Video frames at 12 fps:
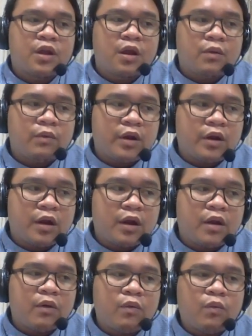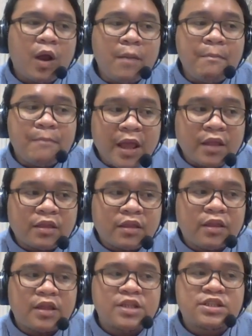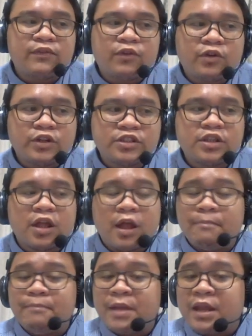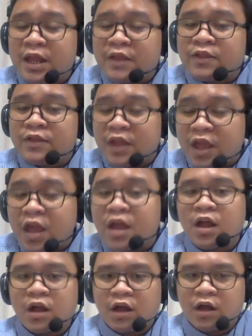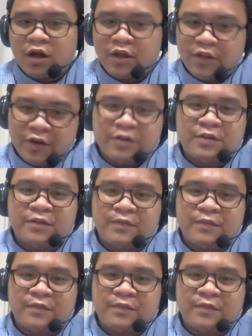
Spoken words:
where one plate is forced beneath the other.